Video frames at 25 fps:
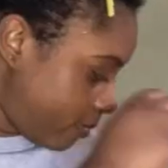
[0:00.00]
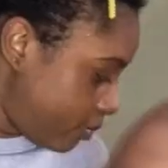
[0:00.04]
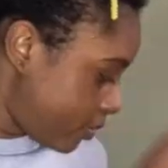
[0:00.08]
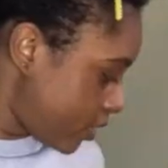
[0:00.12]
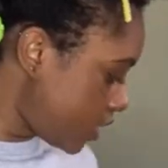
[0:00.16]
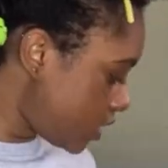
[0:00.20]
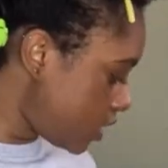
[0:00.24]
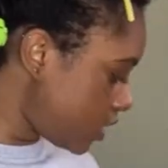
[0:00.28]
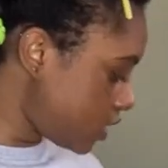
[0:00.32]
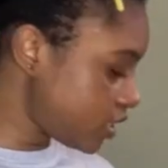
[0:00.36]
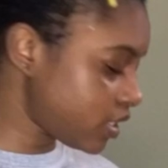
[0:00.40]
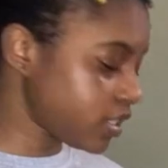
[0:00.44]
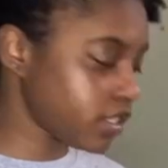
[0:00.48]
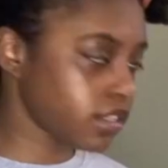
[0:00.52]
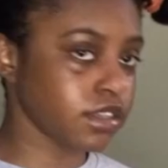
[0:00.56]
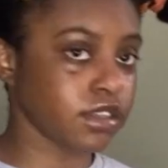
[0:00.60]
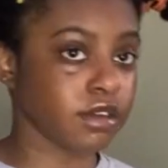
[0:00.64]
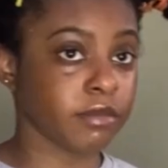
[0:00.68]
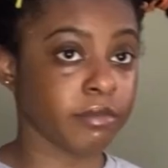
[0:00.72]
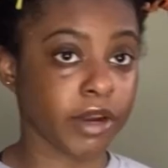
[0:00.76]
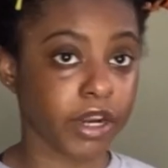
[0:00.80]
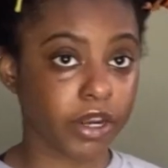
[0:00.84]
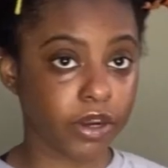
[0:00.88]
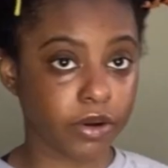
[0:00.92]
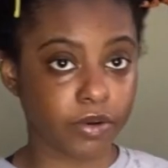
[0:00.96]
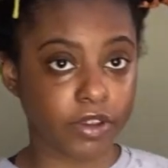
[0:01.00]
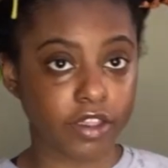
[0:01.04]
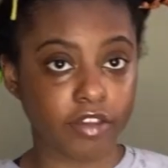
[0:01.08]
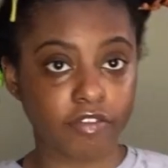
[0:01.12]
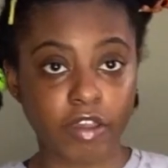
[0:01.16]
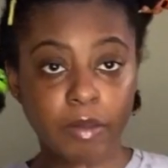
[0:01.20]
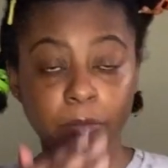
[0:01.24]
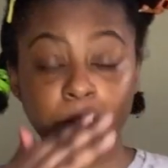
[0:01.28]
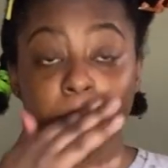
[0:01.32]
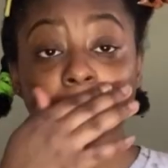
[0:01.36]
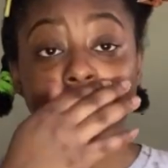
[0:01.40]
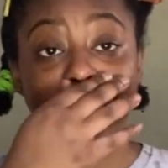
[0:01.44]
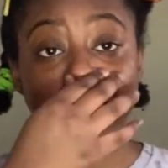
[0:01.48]
I put this in the microwave,
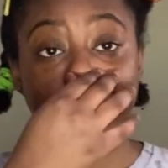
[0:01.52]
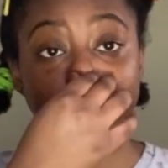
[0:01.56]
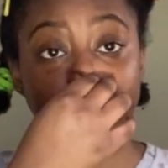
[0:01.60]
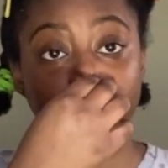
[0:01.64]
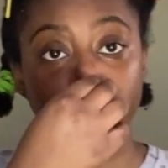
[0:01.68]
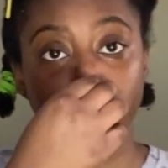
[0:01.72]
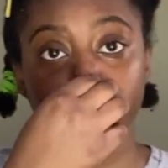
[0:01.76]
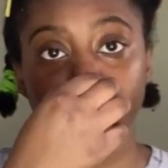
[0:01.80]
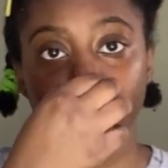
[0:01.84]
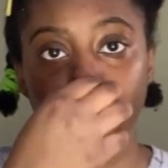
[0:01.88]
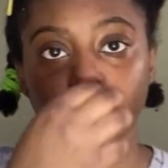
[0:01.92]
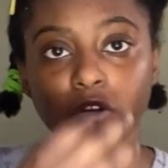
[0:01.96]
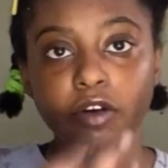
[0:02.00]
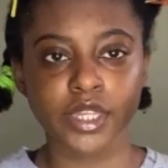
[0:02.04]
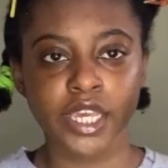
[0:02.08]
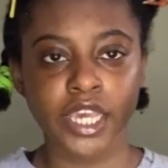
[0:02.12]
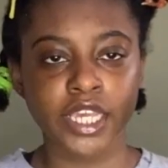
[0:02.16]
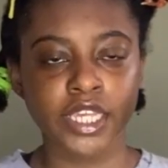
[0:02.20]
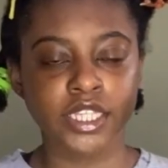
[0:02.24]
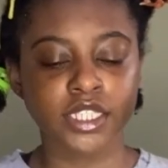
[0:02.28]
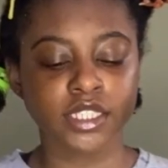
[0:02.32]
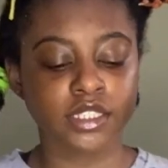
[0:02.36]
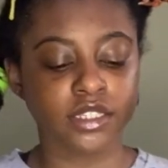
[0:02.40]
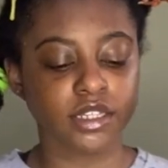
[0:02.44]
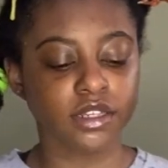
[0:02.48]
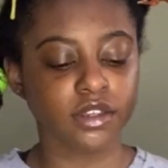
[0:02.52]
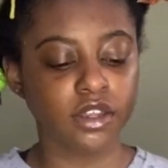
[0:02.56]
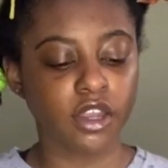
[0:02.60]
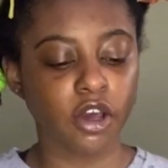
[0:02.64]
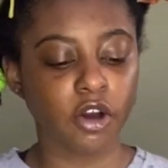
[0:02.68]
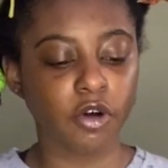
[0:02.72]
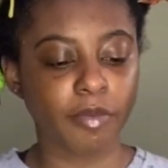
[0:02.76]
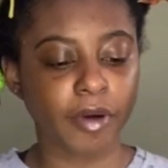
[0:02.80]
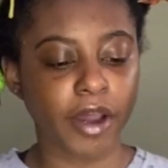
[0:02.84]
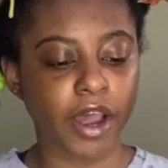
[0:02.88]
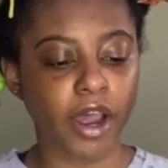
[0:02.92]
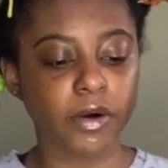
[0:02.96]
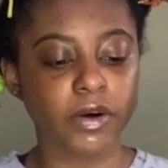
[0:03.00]
and we got this new microwave. It's
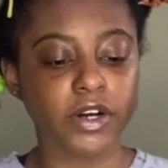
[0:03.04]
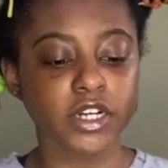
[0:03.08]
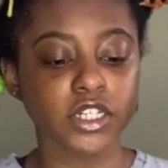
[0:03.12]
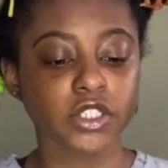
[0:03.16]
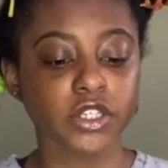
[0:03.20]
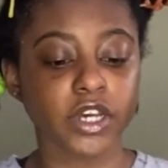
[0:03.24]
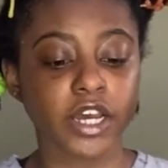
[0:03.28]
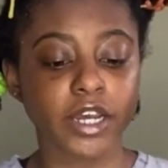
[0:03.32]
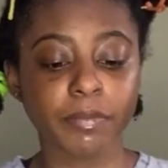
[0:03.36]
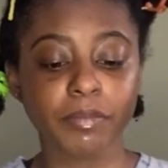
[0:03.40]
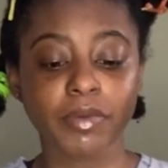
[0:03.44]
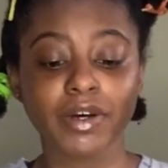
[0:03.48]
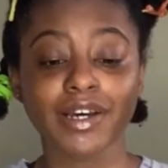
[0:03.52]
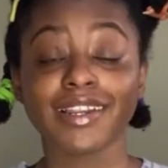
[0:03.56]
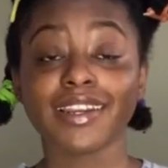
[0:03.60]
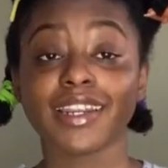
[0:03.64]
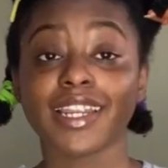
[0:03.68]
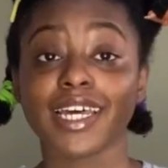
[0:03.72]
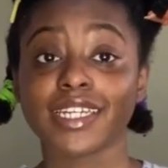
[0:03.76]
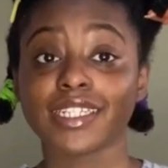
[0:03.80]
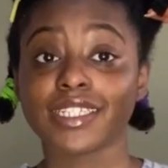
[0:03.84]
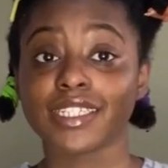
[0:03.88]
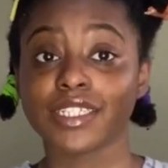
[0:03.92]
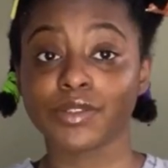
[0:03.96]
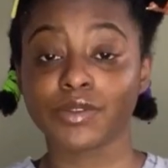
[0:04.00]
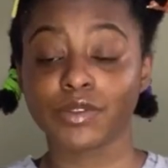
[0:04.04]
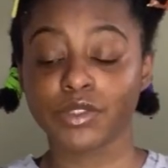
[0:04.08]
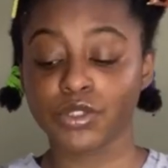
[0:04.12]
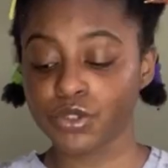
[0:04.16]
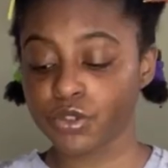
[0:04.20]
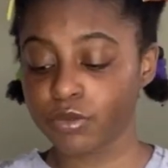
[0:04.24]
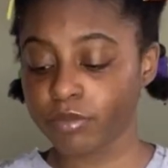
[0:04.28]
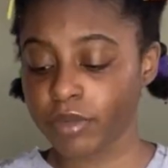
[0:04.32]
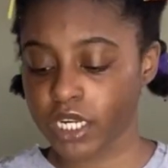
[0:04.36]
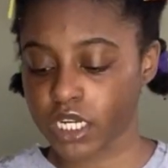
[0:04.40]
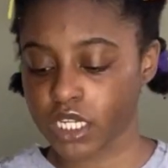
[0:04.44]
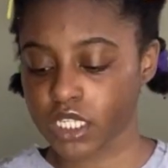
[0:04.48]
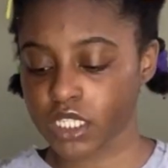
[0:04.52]
low power, so I put like this on 2
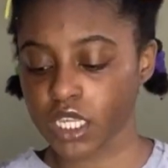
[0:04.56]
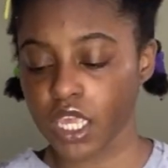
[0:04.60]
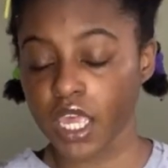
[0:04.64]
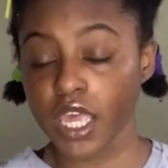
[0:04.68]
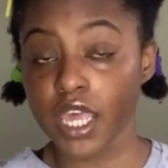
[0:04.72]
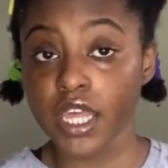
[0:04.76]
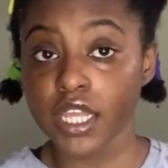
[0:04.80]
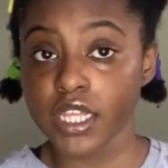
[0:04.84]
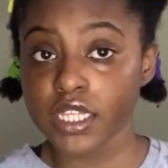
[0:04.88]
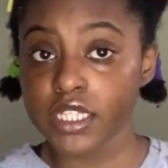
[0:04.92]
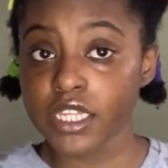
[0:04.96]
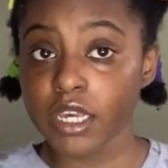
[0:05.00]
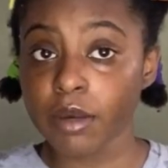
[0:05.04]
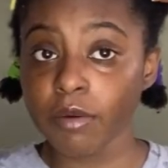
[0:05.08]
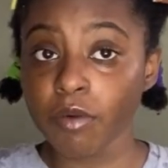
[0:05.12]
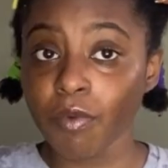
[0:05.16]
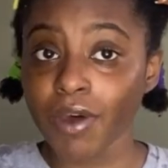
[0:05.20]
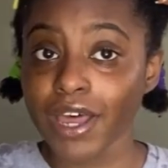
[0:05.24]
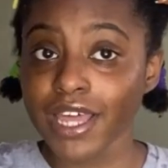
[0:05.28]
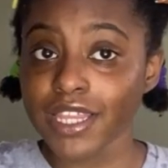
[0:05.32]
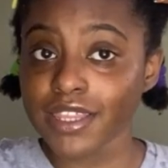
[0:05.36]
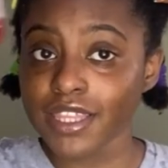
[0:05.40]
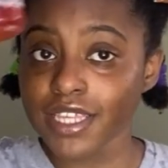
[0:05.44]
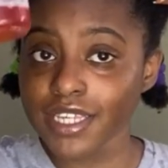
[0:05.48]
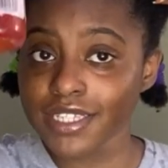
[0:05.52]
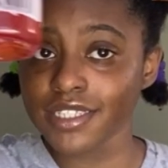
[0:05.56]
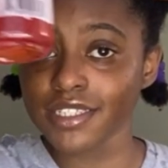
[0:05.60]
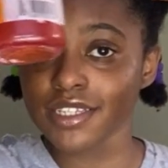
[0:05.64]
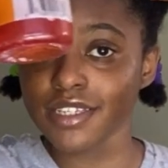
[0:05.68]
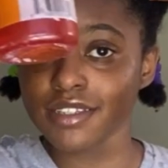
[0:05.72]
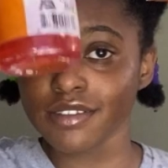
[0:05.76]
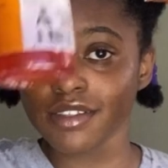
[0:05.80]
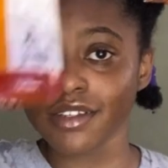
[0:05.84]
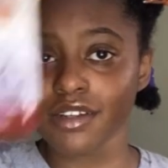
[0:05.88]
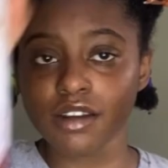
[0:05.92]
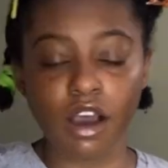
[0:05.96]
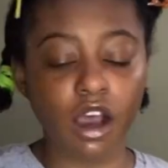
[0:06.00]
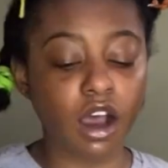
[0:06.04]
minutes. Tell me why this
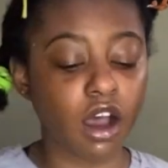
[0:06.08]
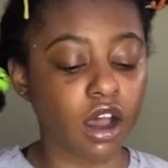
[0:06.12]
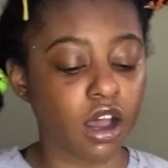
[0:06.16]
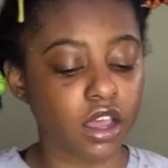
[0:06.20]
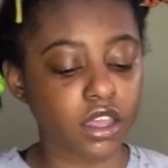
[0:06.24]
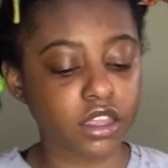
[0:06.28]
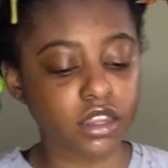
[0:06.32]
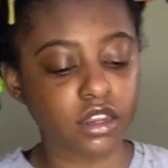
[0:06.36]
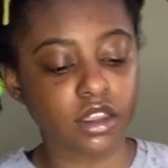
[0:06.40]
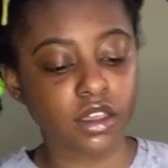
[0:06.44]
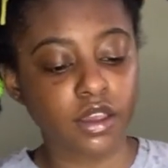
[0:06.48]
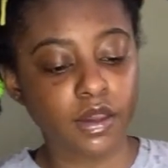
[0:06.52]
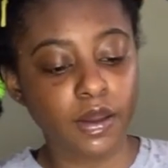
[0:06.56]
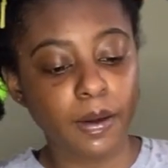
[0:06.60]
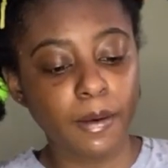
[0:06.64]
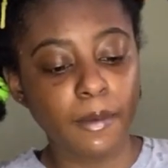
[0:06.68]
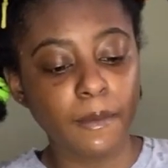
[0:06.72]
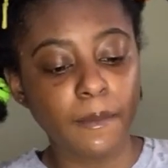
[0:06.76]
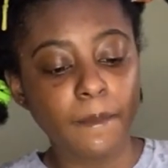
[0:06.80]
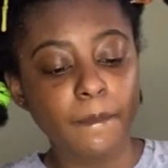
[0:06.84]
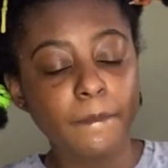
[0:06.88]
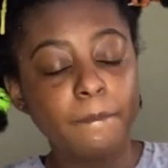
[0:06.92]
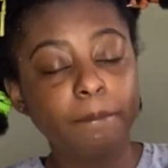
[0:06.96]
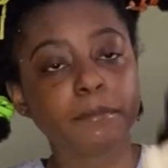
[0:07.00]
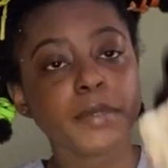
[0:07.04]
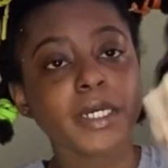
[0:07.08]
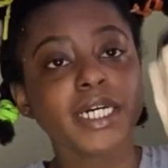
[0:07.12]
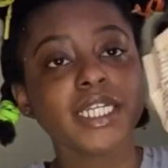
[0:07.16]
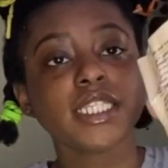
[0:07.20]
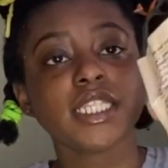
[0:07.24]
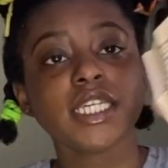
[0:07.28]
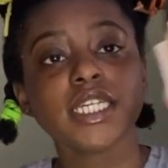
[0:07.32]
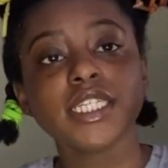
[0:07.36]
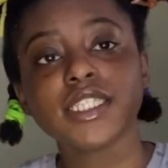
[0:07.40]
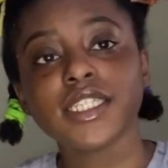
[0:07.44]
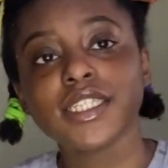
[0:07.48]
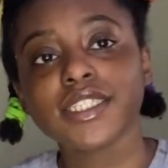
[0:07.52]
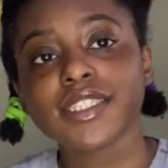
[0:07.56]
isn't hot, but
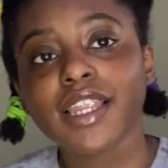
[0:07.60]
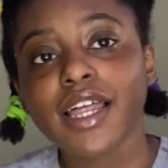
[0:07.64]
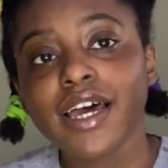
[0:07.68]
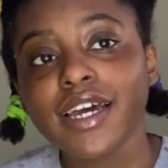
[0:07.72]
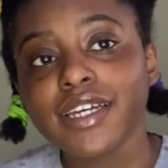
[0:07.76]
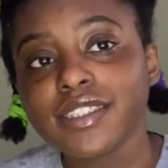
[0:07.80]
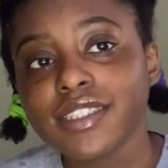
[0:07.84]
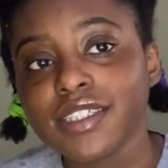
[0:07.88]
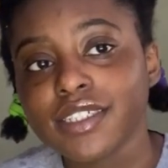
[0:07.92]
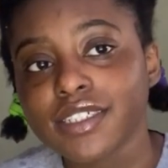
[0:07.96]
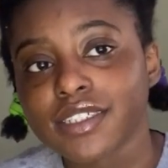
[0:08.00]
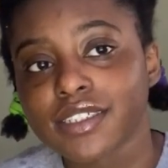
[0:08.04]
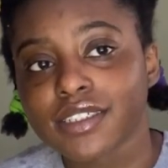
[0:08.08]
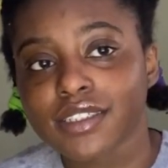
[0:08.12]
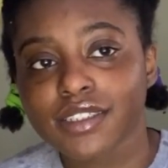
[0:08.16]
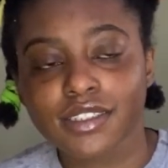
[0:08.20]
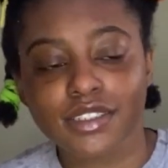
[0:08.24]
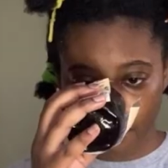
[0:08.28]
this is like this.